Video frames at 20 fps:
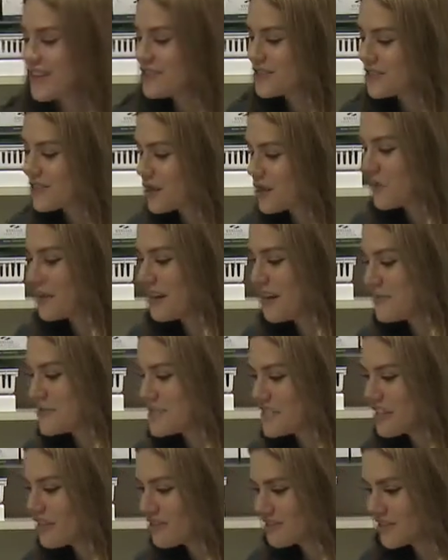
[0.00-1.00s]
So
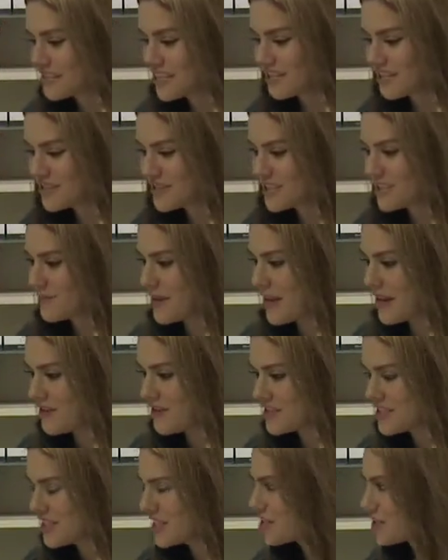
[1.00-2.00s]
Michelle, tell us
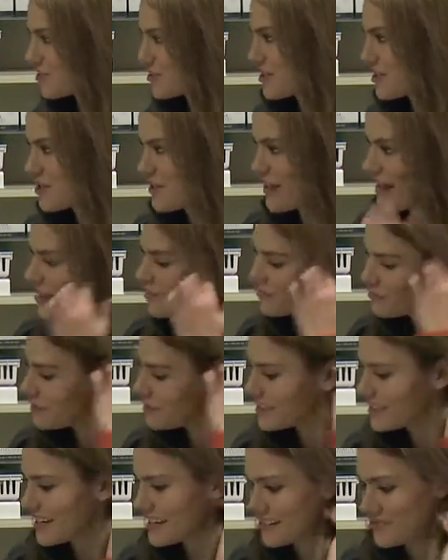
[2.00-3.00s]
about the sea turtle that you have.
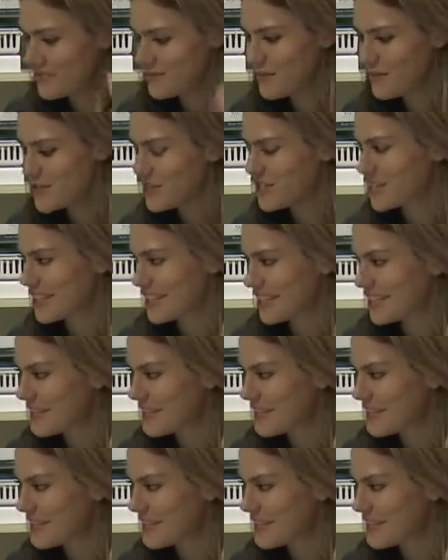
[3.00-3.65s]
What kind of species is